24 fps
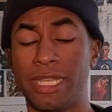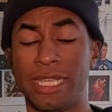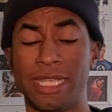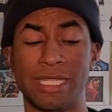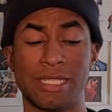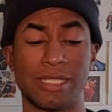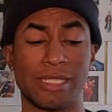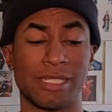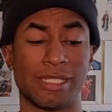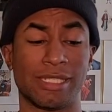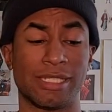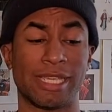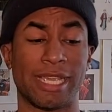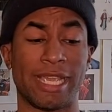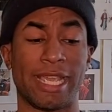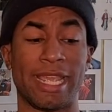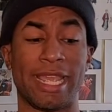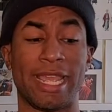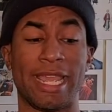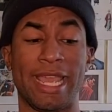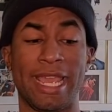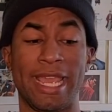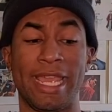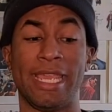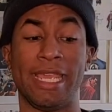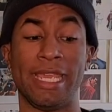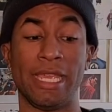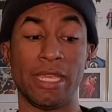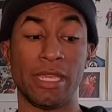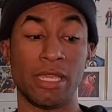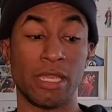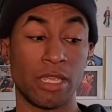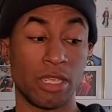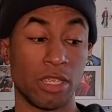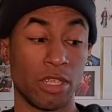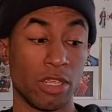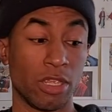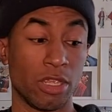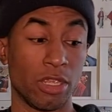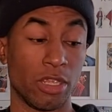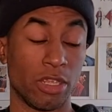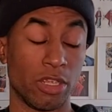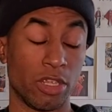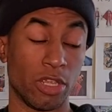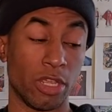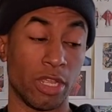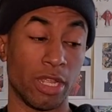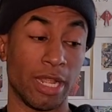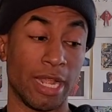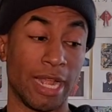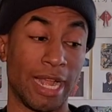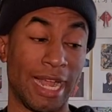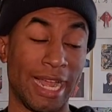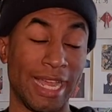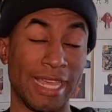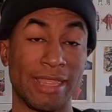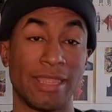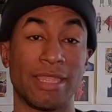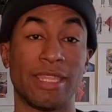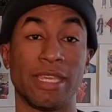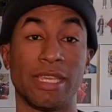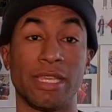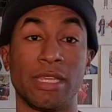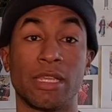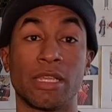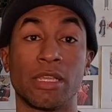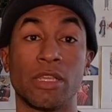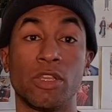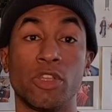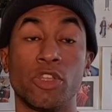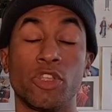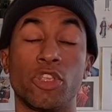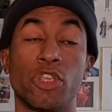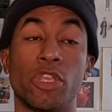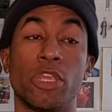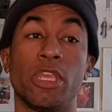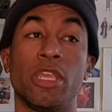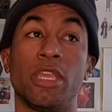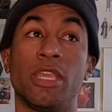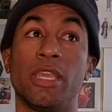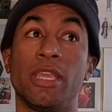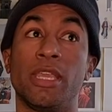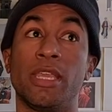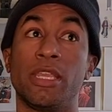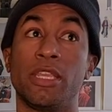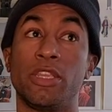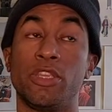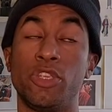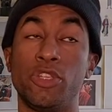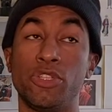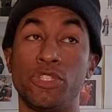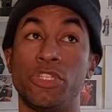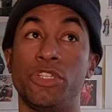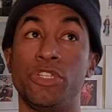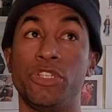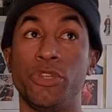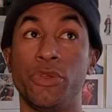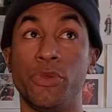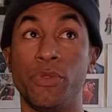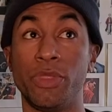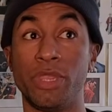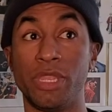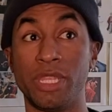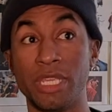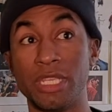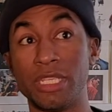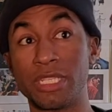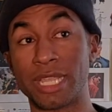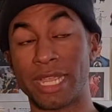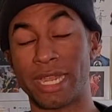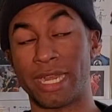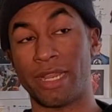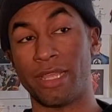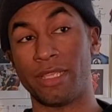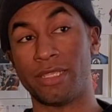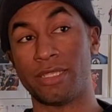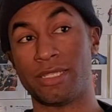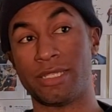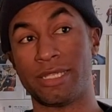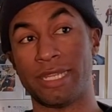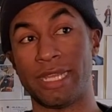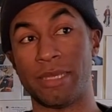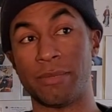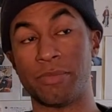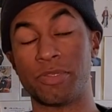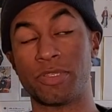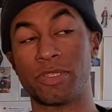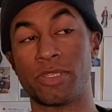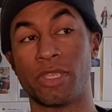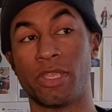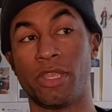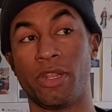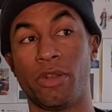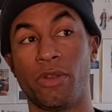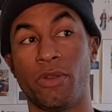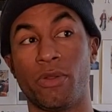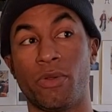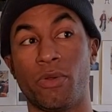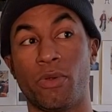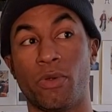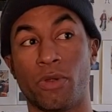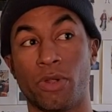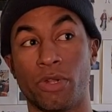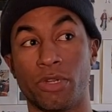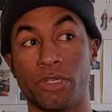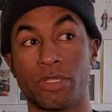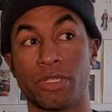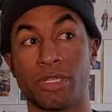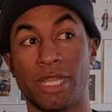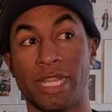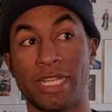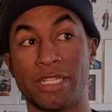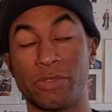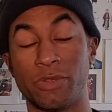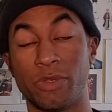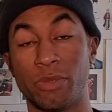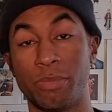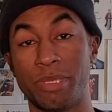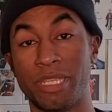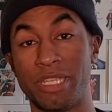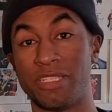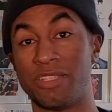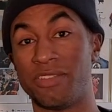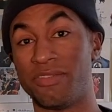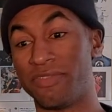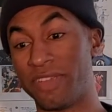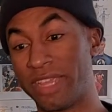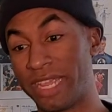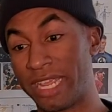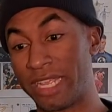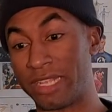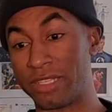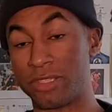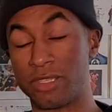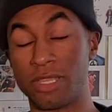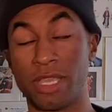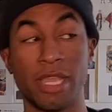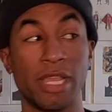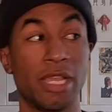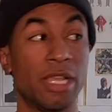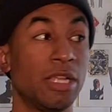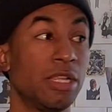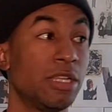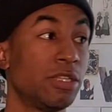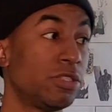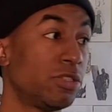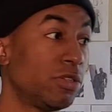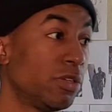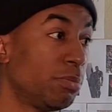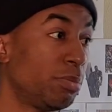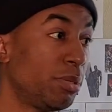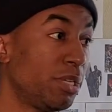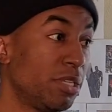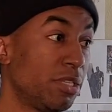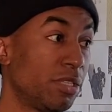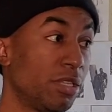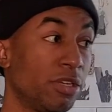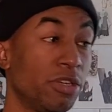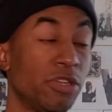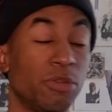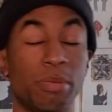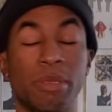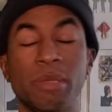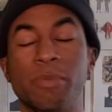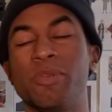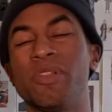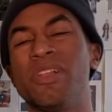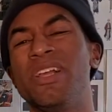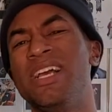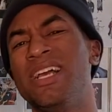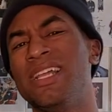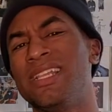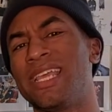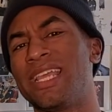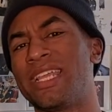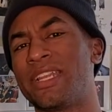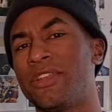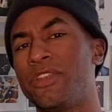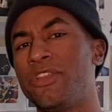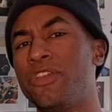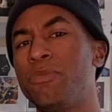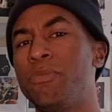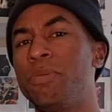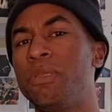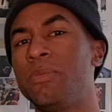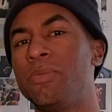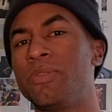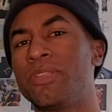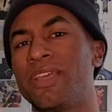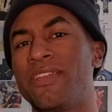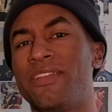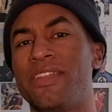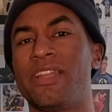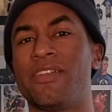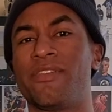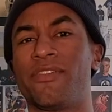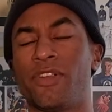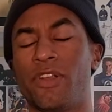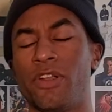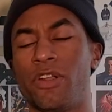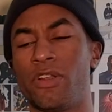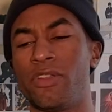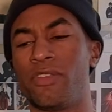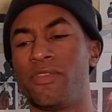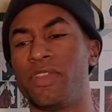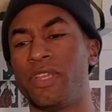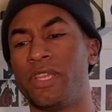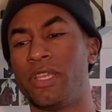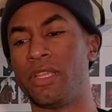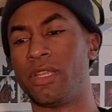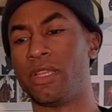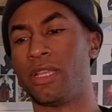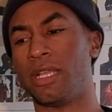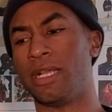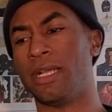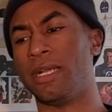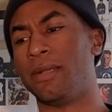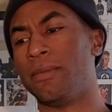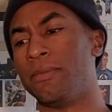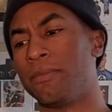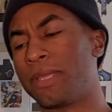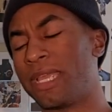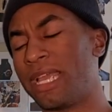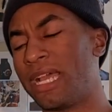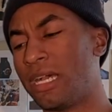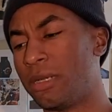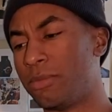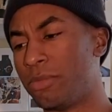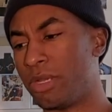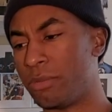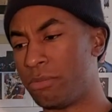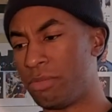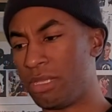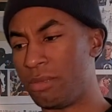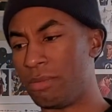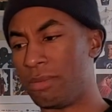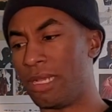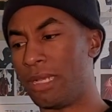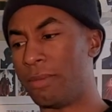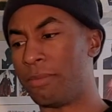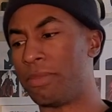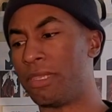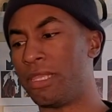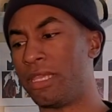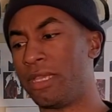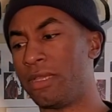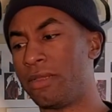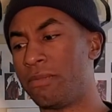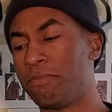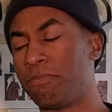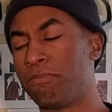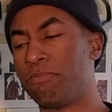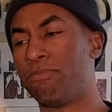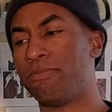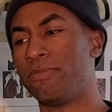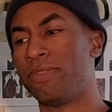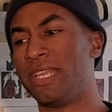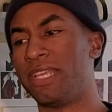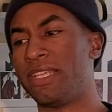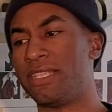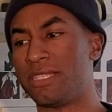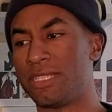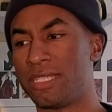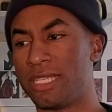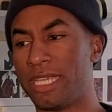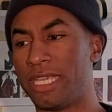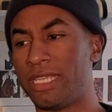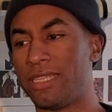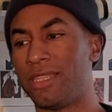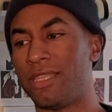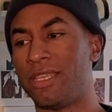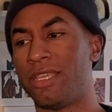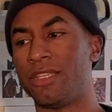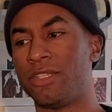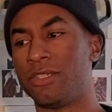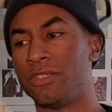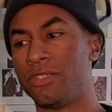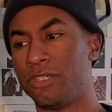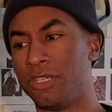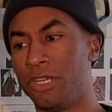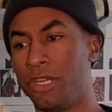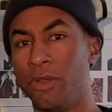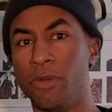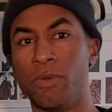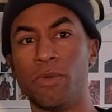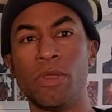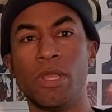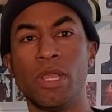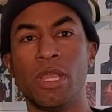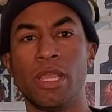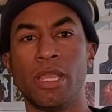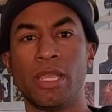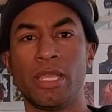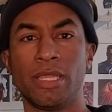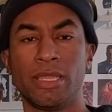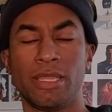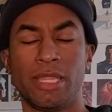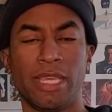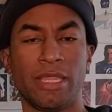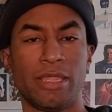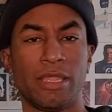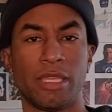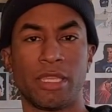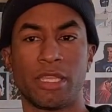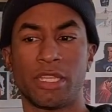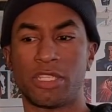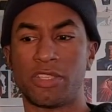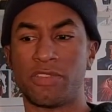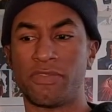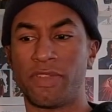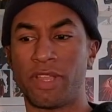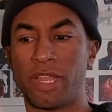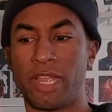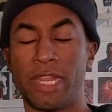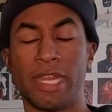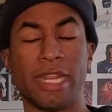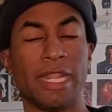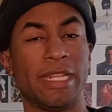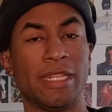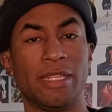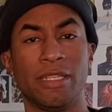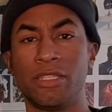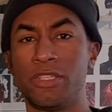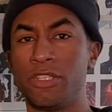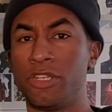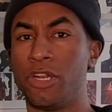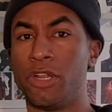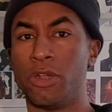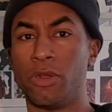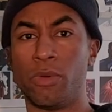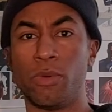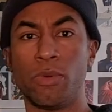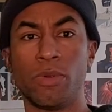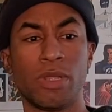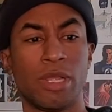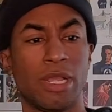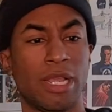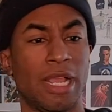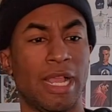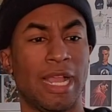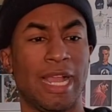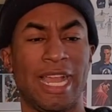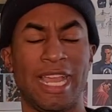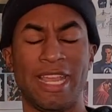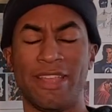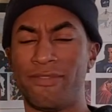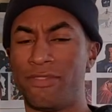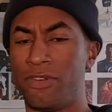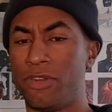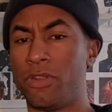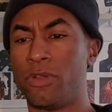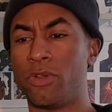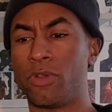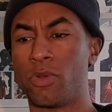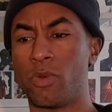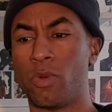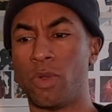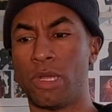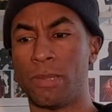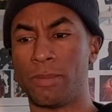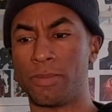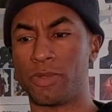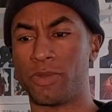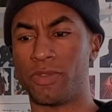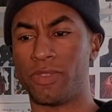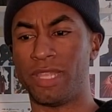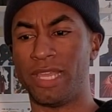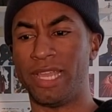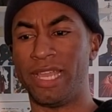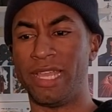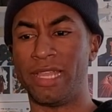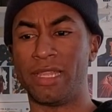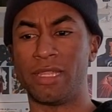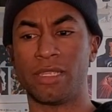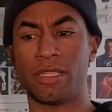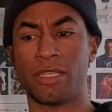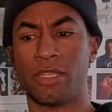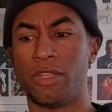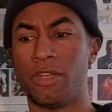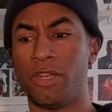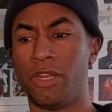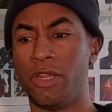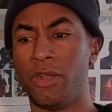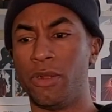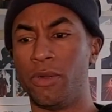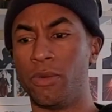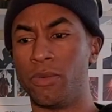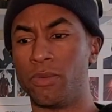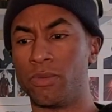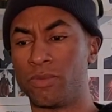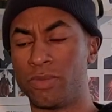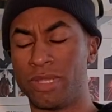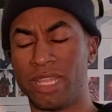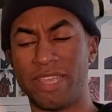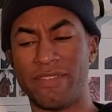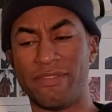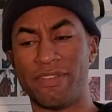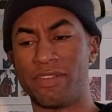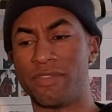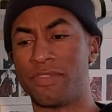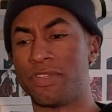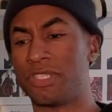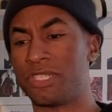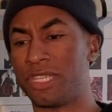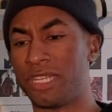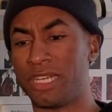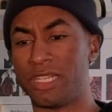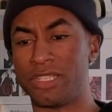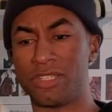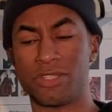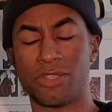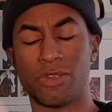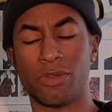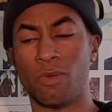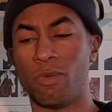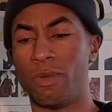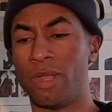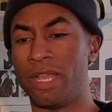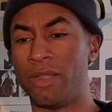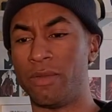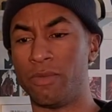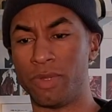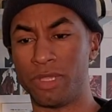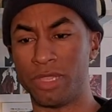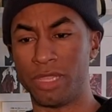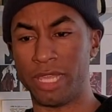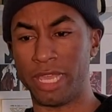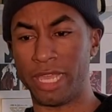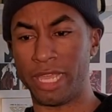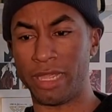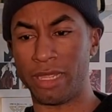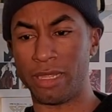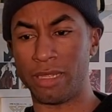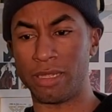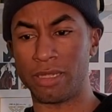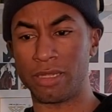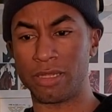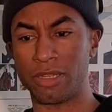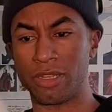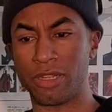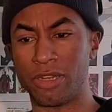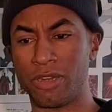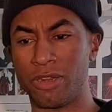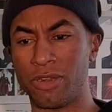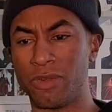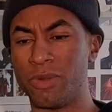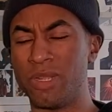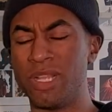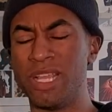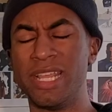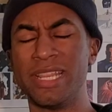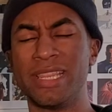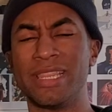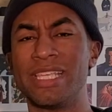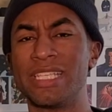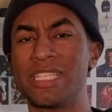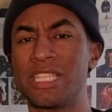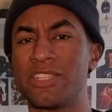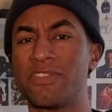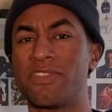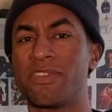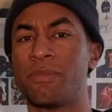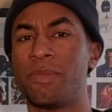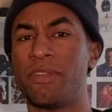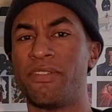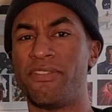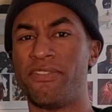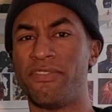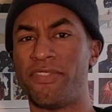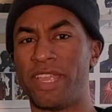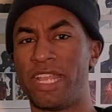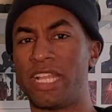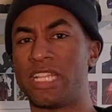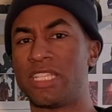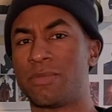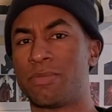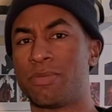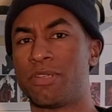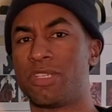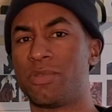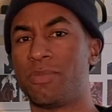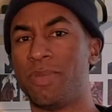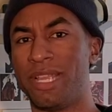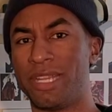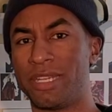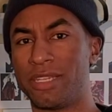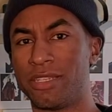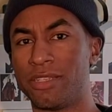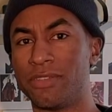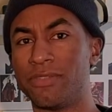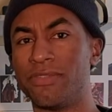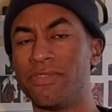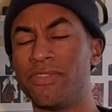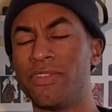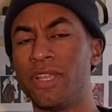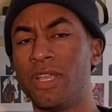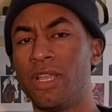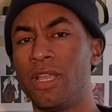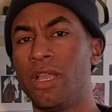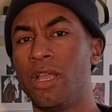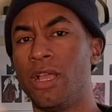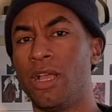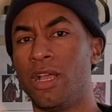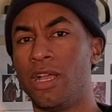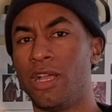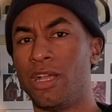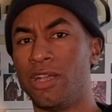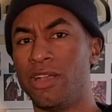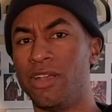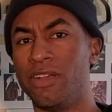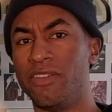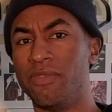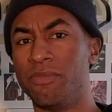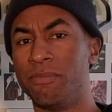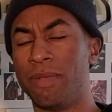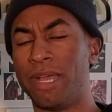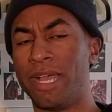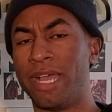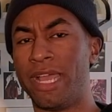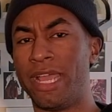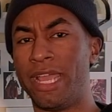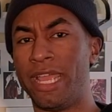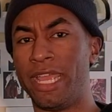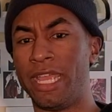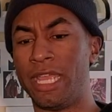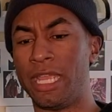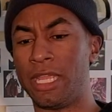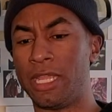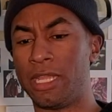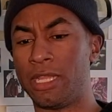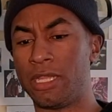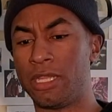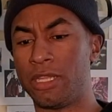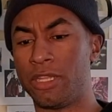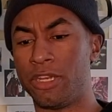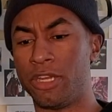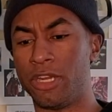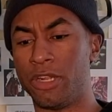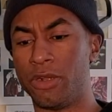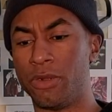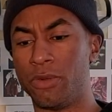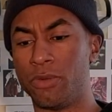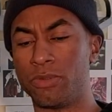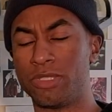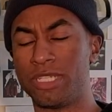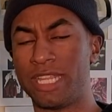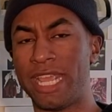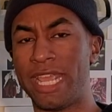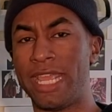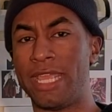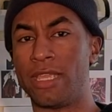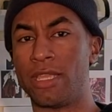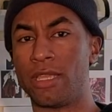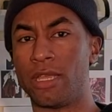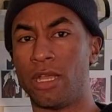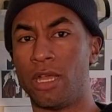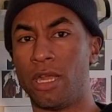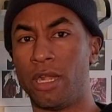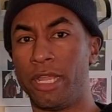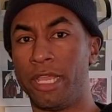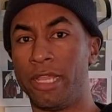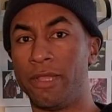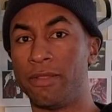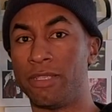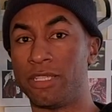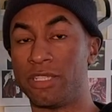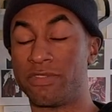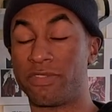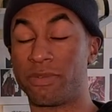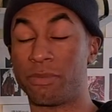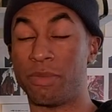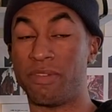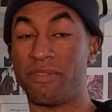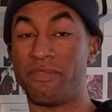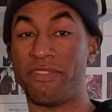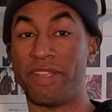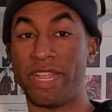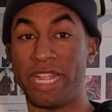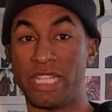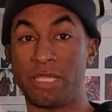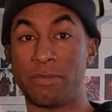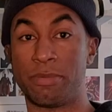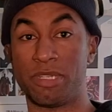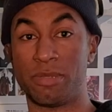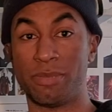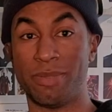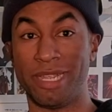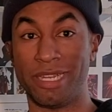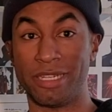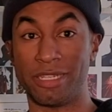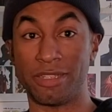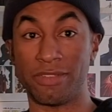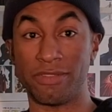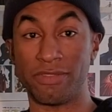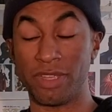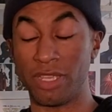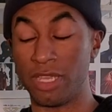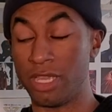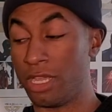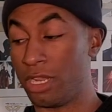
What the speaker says: It's to say, hey, I think you should do these kind of steps in order to, like, to appease the fans, to appease the new people. Like, new people that never heard of it, Cowboy Bebop, they see it and they, you know, they think it's fine. And, you know, I have no qualms with that. You know, they've never seen it, so why would they, you know? This is from a fan's perspective of my, you know, take on it. It's from a fan's perspective.